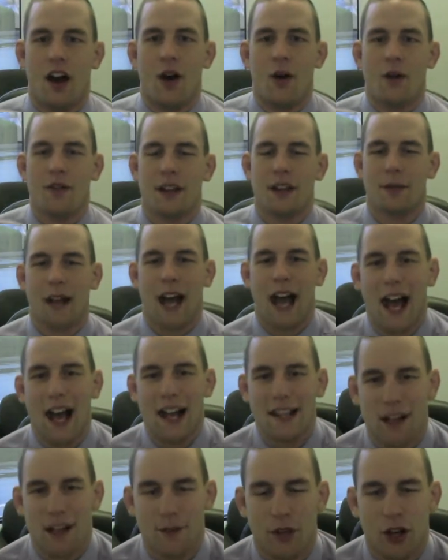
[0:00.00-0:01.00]
What's up
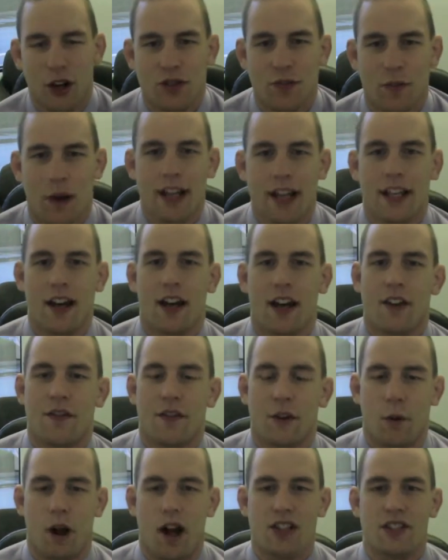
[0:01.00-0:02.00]
guys, I'm Coach Micah and if
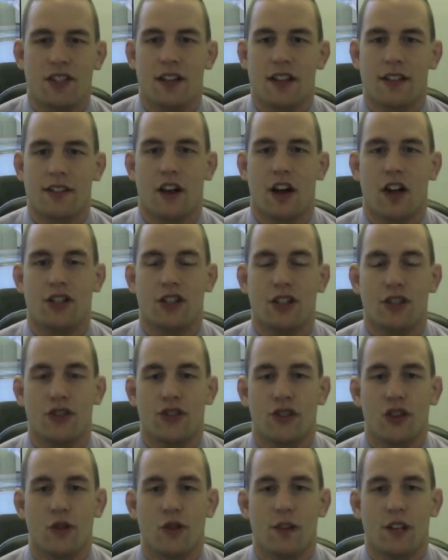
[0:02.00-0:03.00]
you're watching this on
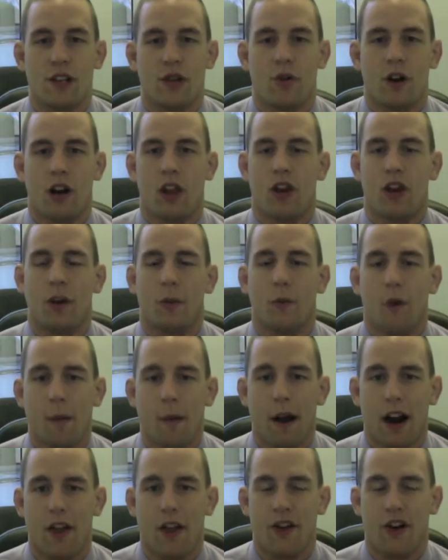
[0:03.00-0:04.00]
YouTube and you want to learn more
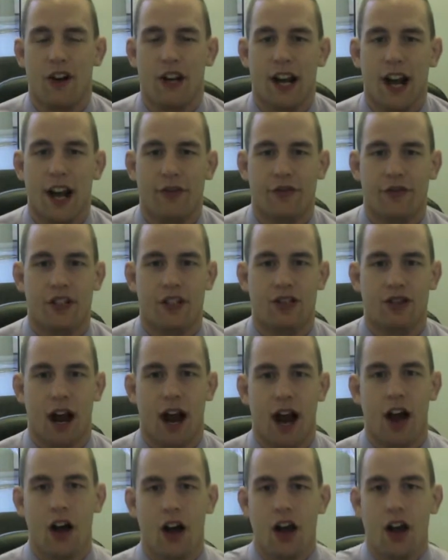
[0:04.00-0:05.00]
about our 30-day free
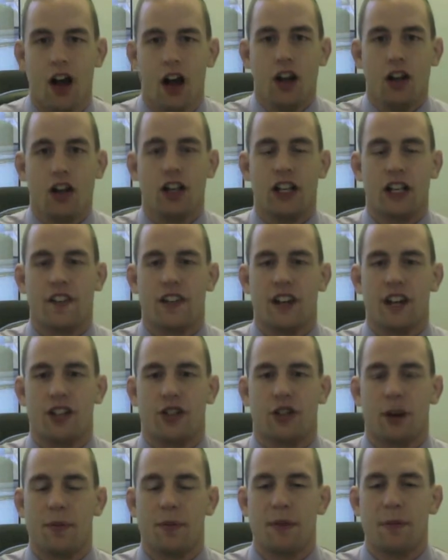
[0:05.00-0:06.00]
trial, Look in the
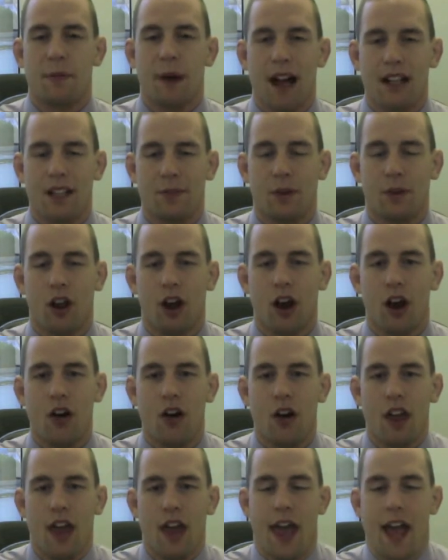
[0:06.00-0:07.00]
description box
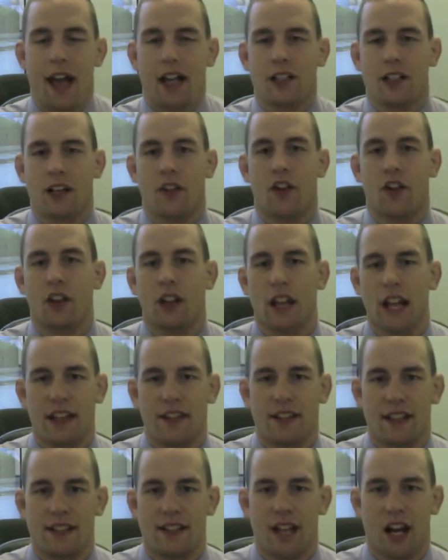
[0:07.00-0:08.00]
below and click on the link
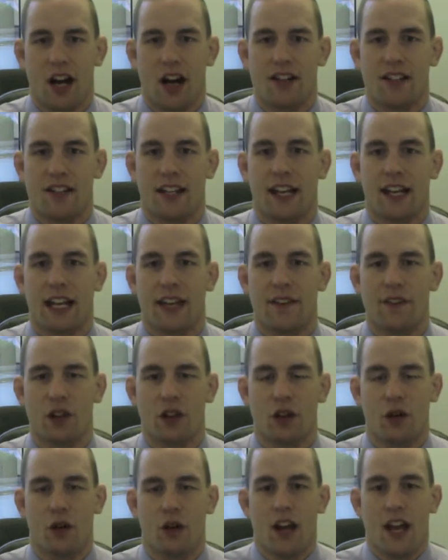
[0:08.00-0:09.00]
that's there. It's going to give
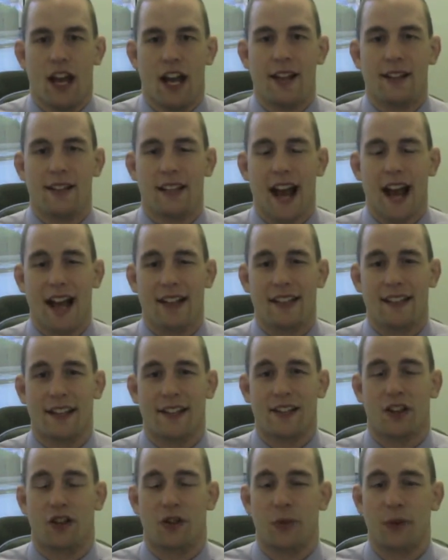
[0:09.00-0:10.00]
you instant access
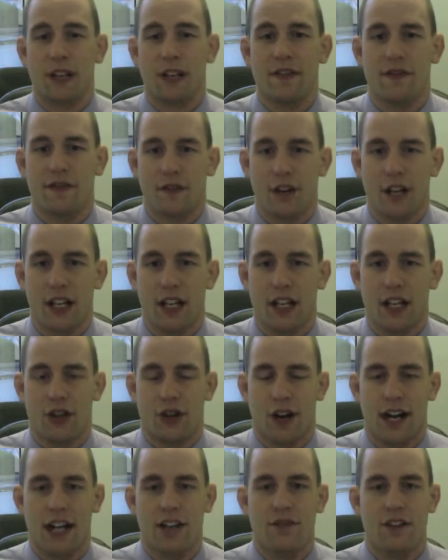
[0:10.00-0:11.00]
to three free
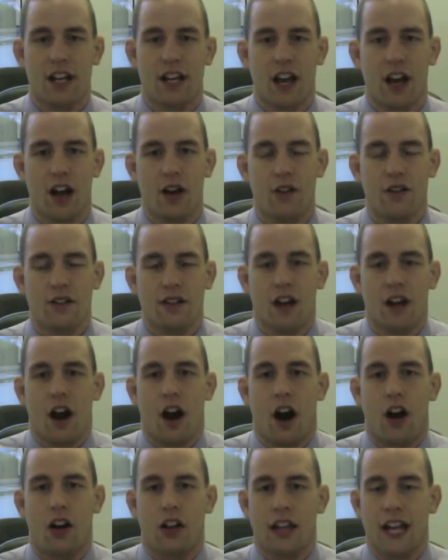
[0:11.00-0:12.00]
training videos,
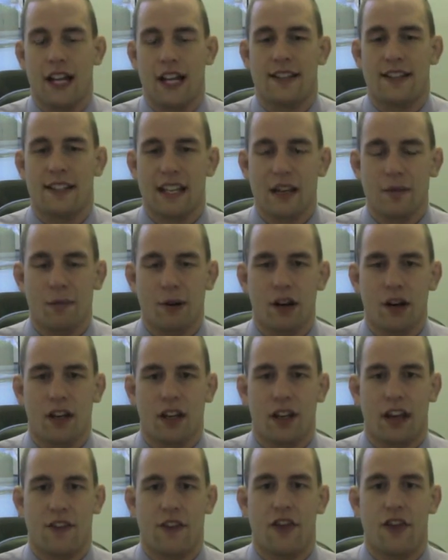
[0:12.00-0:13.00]
our latest ebook,
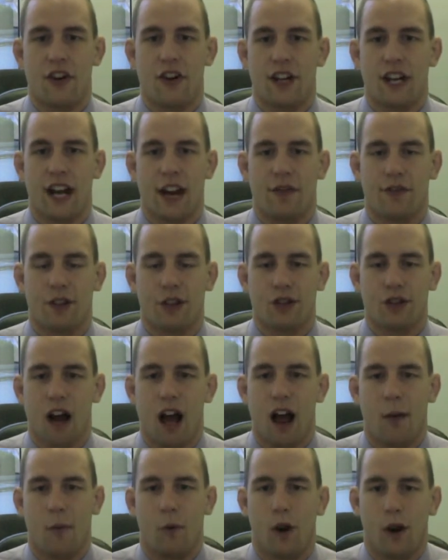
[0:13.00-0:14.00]
and the 30-day free
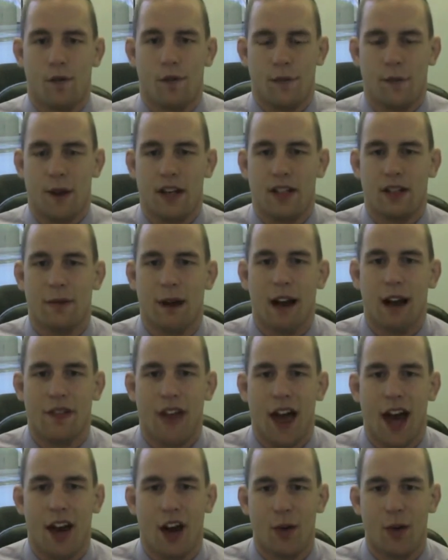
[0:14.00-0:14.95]
trial. More information about that.